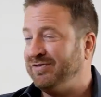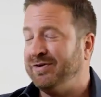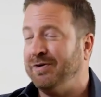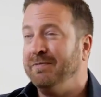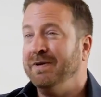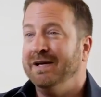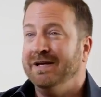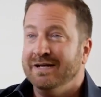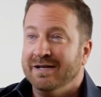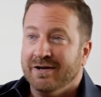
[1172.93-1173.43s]

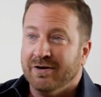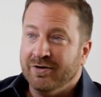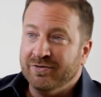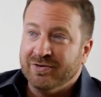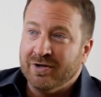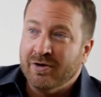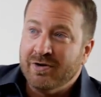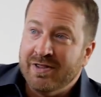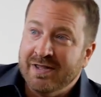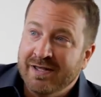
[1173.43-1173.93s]
So let's
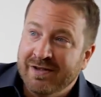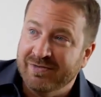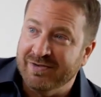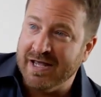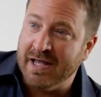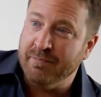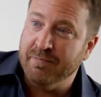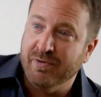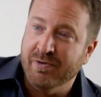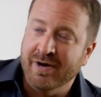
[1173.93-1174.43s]
go to the
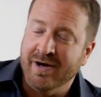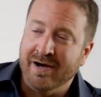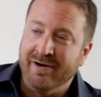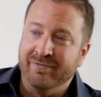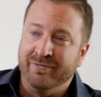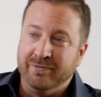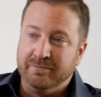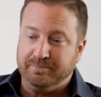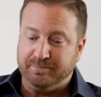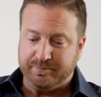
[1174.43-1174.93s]
example
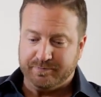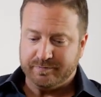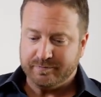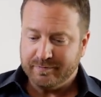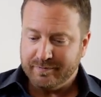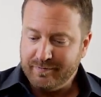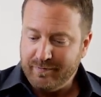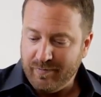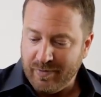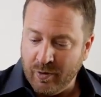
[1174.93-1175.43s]
of
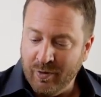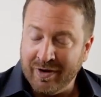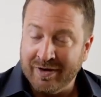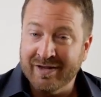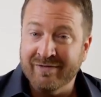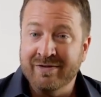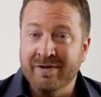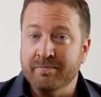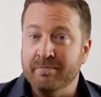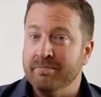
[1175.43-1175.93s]
I'll
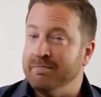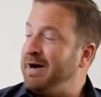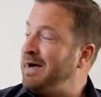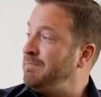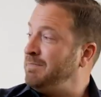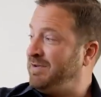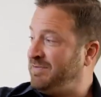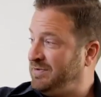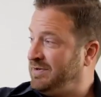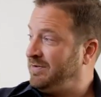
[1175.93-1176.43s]
give you my
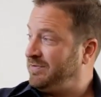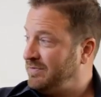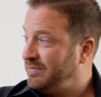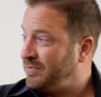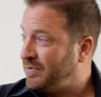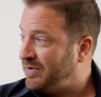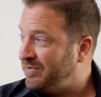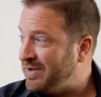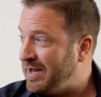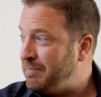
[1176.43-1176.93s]
business,
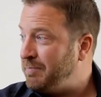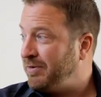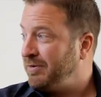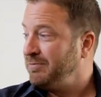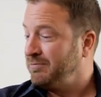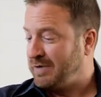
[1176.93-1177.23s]
for example,